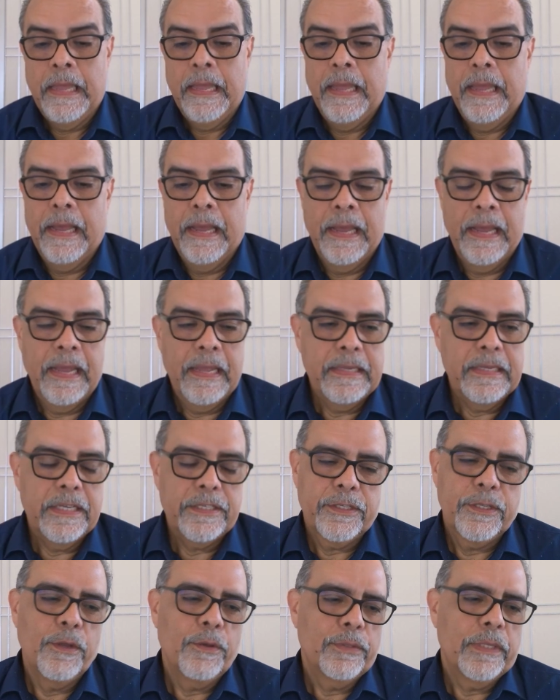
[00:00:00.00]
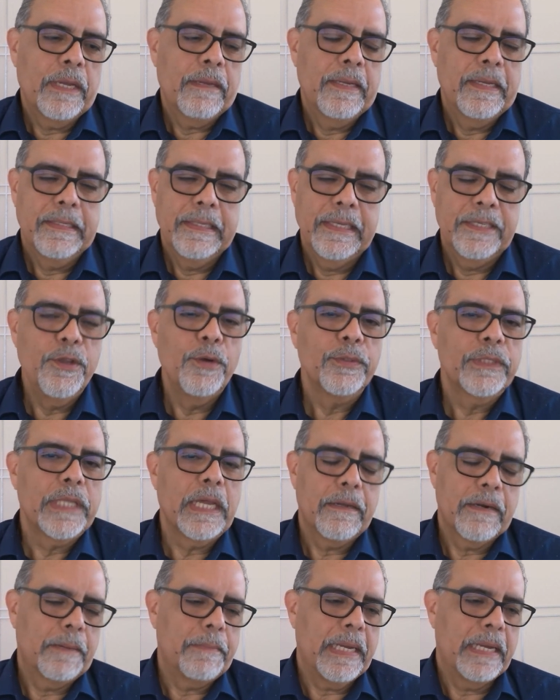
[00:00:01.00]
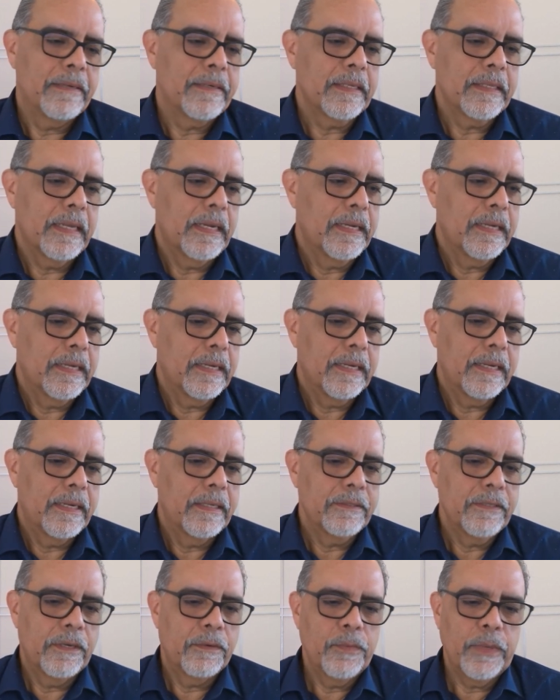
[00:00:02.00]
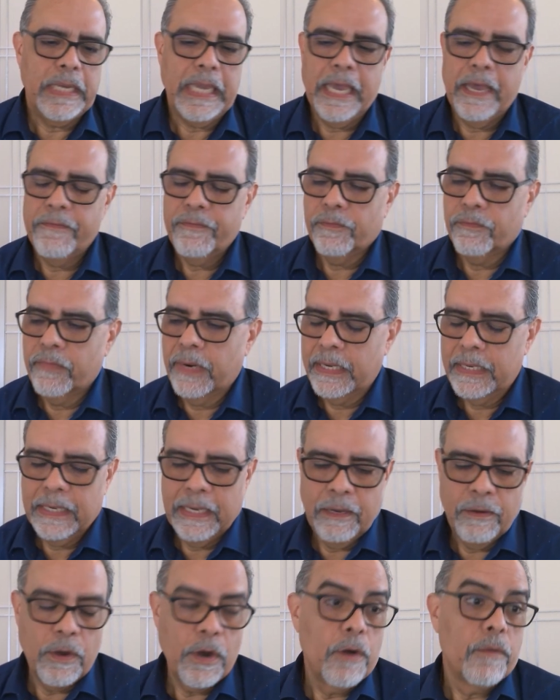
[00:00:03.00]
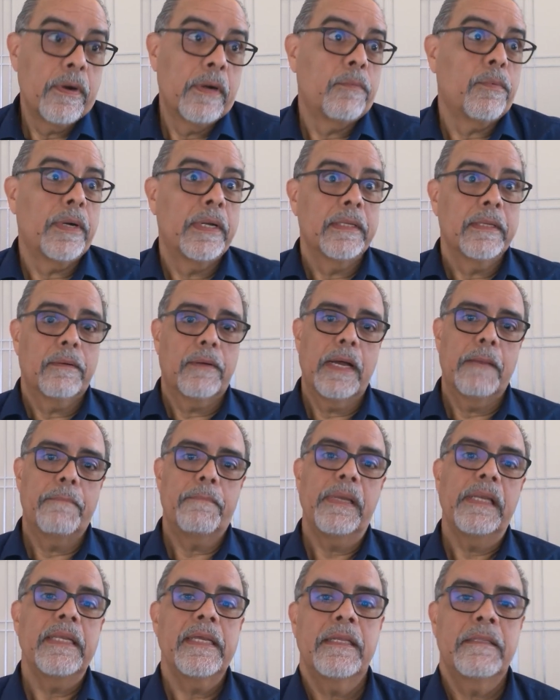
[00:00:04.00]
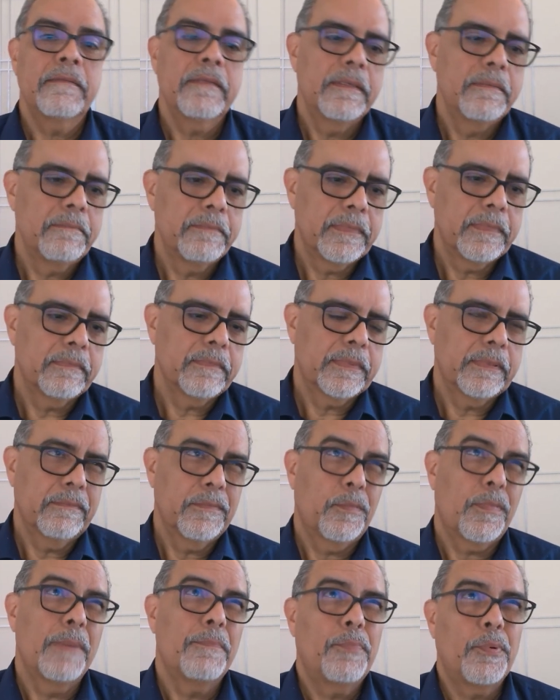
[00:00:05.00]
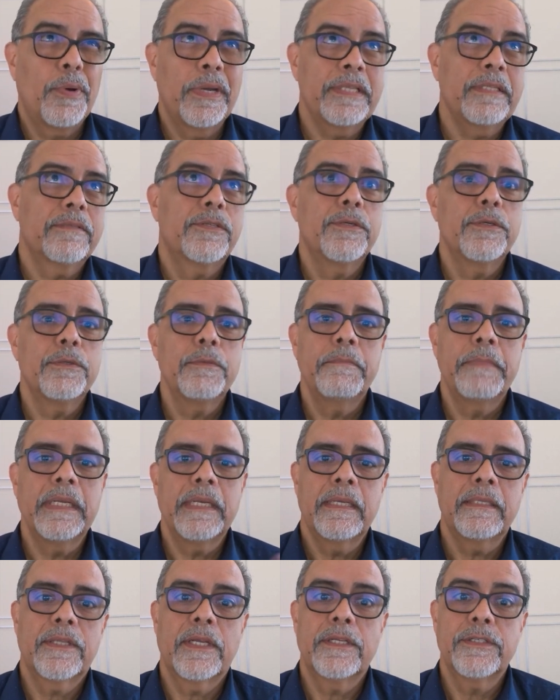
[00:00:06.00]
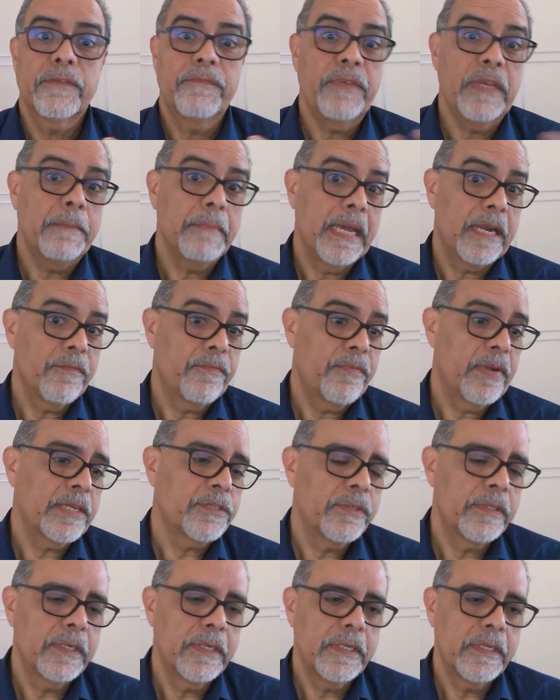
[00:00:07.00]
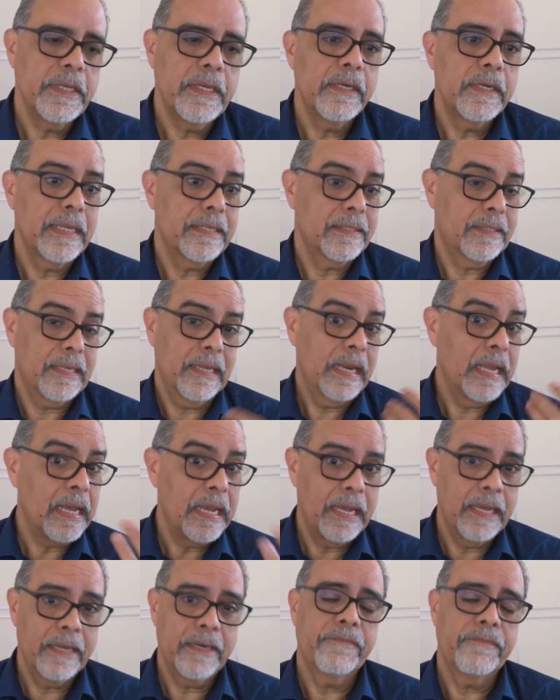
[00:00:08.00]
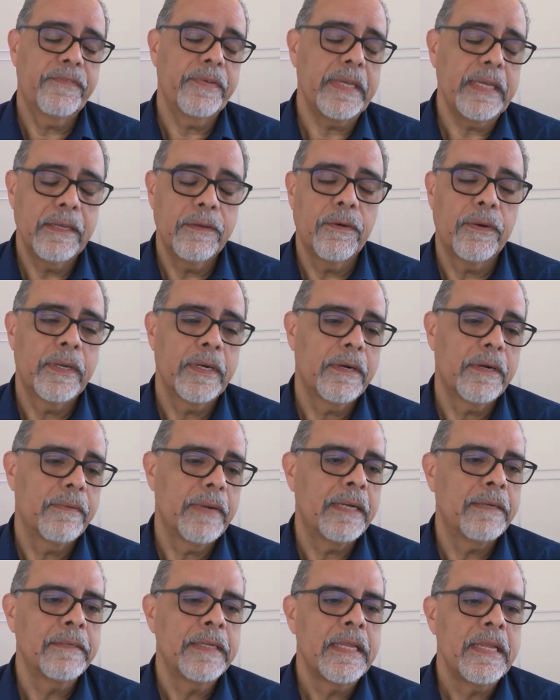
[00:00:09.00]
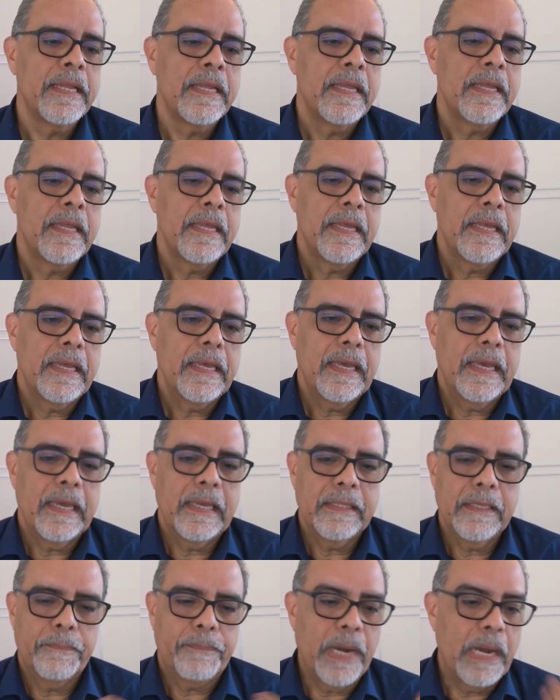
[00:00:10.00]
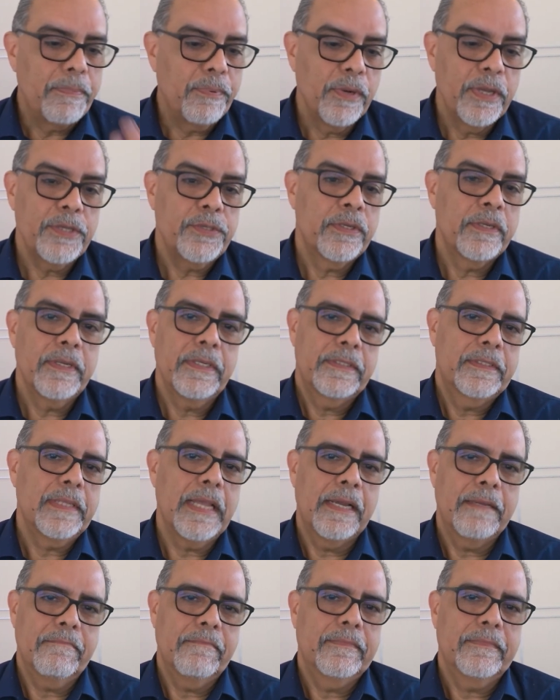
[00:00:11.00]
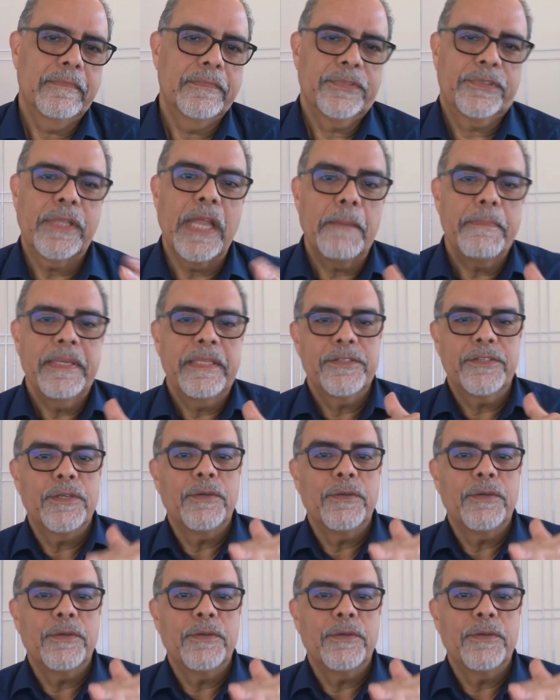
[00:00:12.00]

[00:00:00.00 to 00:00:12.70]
Yes, no doubt. There's no doubt about it. No, we have right now over what, a billion, 1.2 billion tons of feed manufacturing a year. That's a lot of feed going around, and the population is not stopping; they're still